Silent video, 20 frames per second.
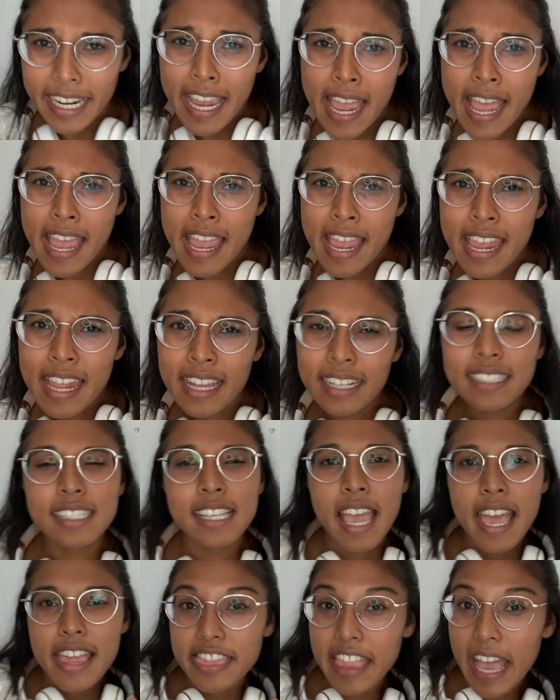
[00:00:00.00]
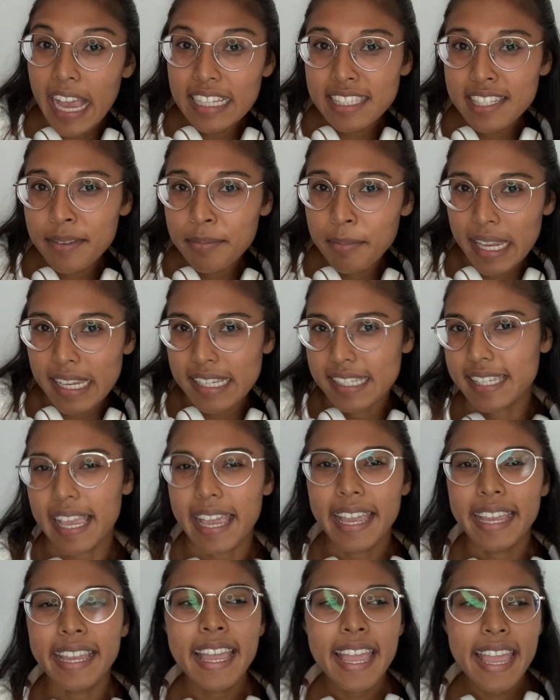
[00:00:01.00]
end. That's
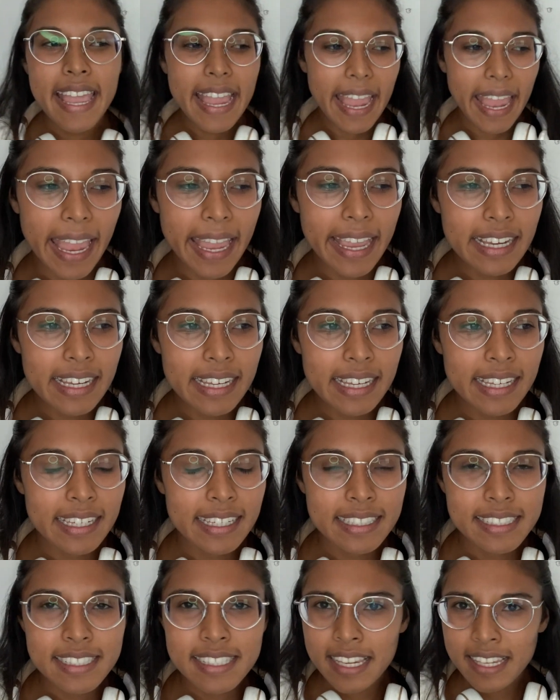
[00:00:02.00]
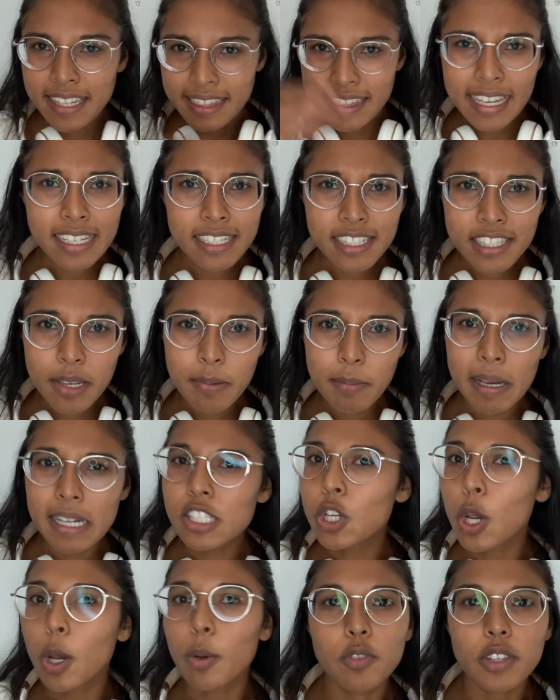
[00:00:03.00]
amazing. And thanks so
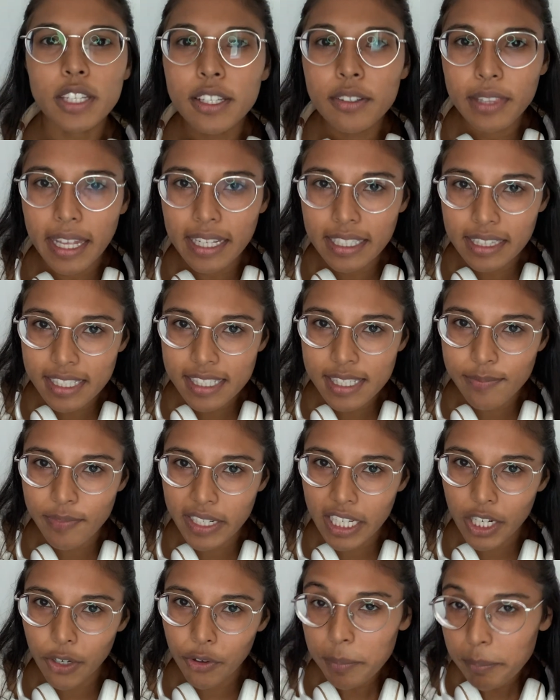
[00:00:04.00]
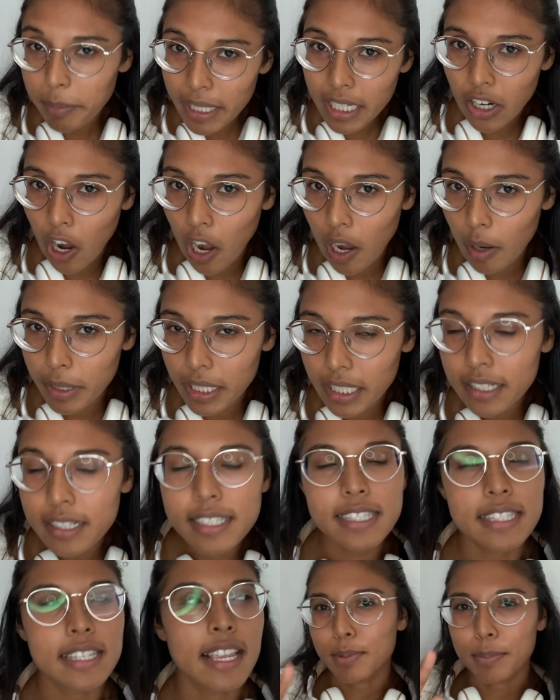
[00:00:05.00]
much. Hopefully you liked this video on
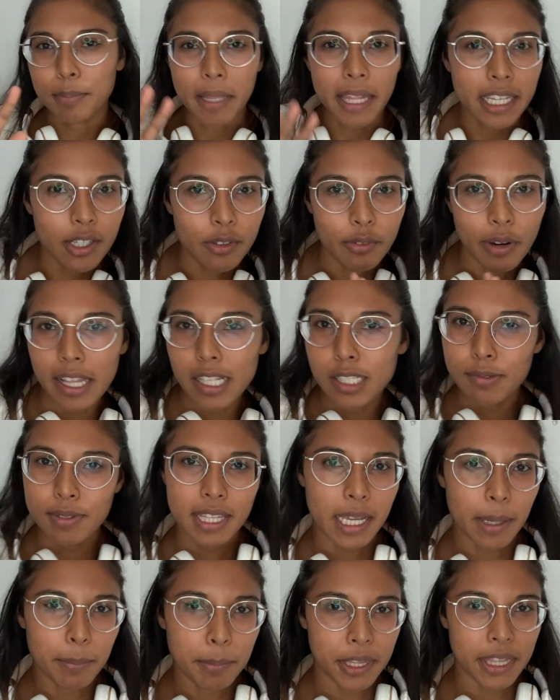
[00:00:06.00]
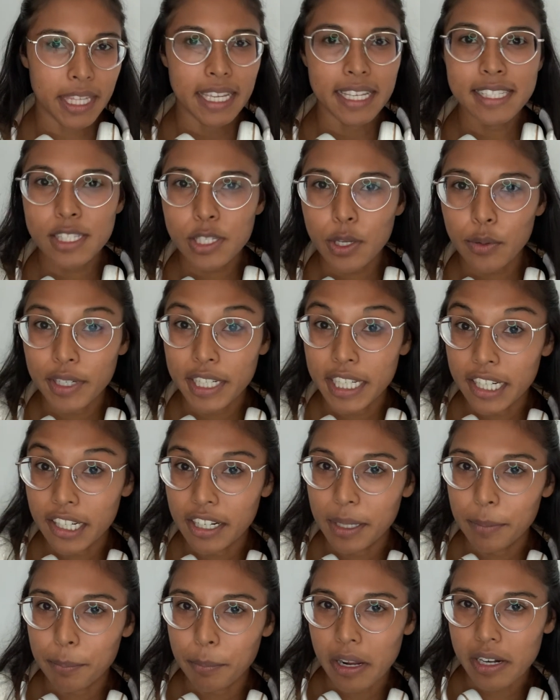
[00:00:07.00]
BigCommerce. We're playing around with a couple things over here
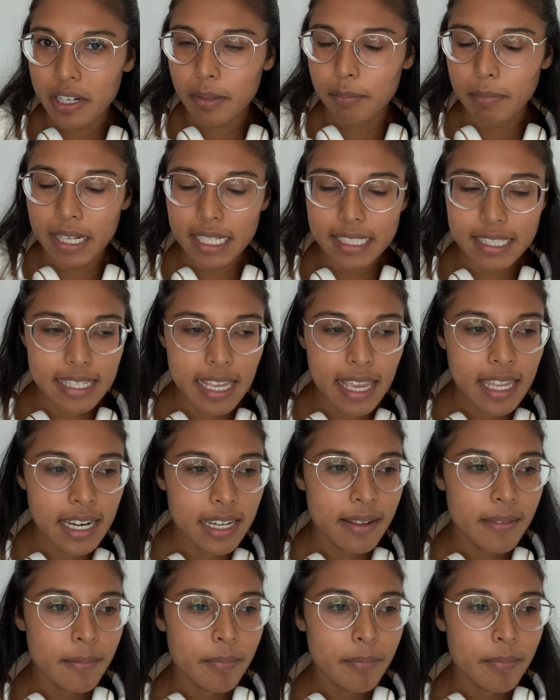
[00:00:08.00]
at Product Mindset